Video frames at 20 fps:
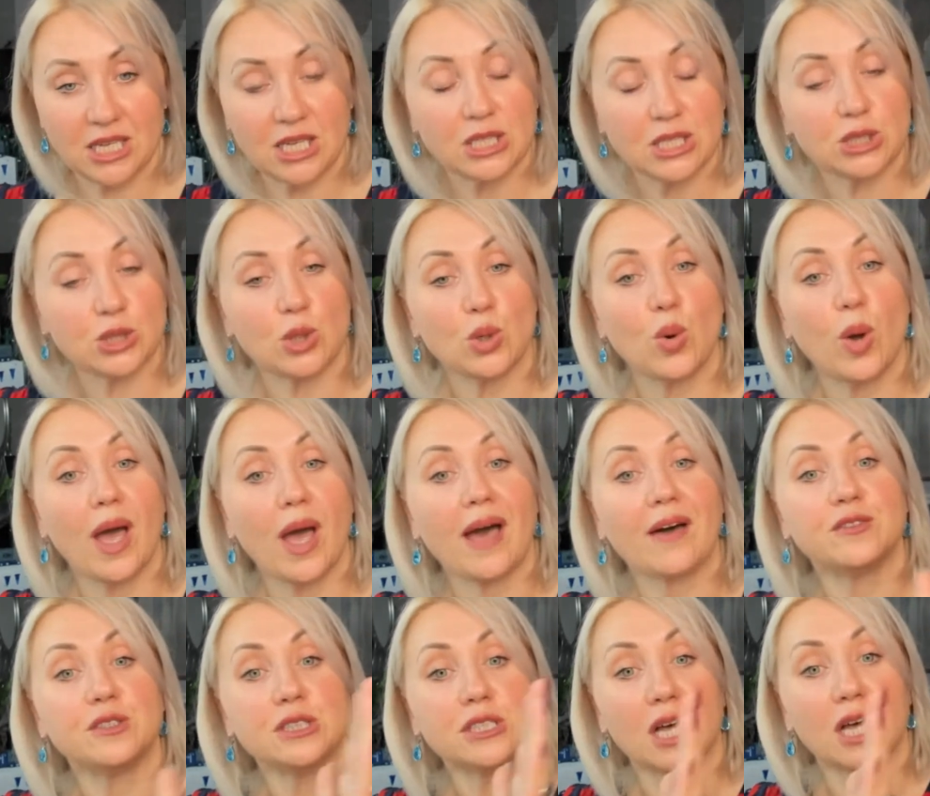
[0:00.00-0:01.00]
So you
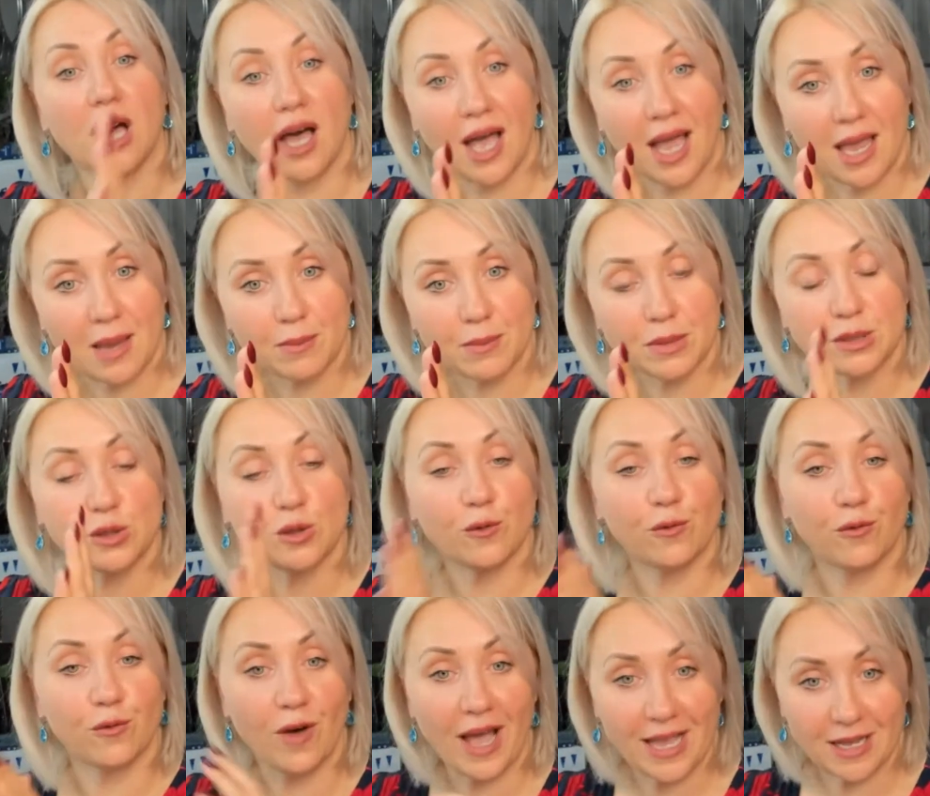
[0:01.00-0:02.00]
have time
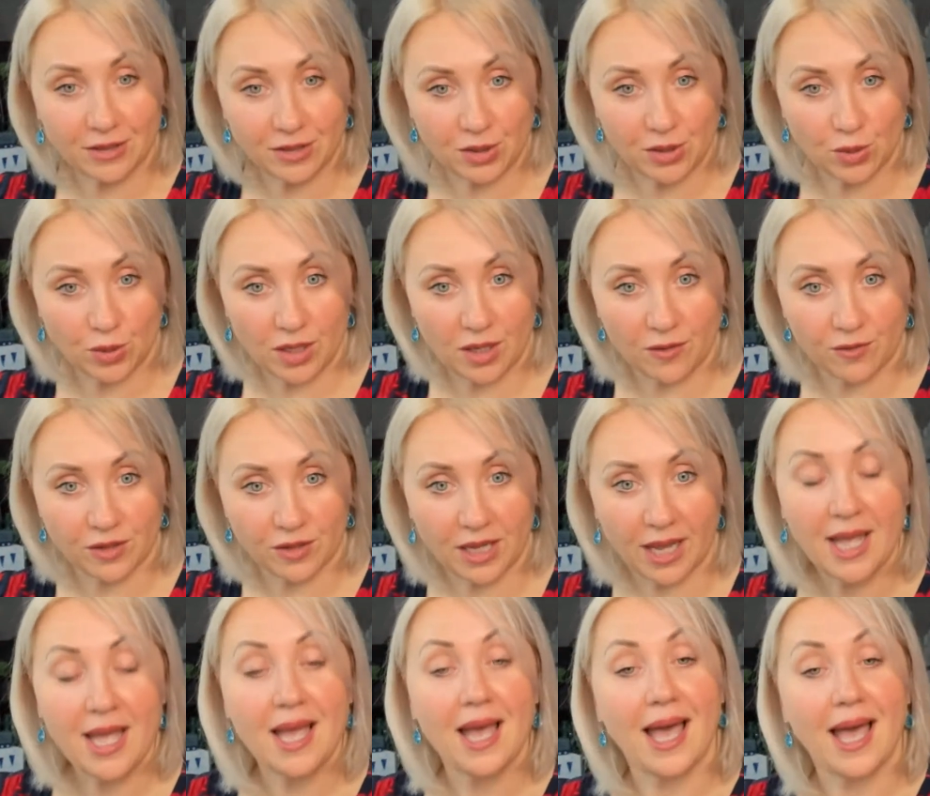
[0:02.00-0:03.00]
to file your IFTA.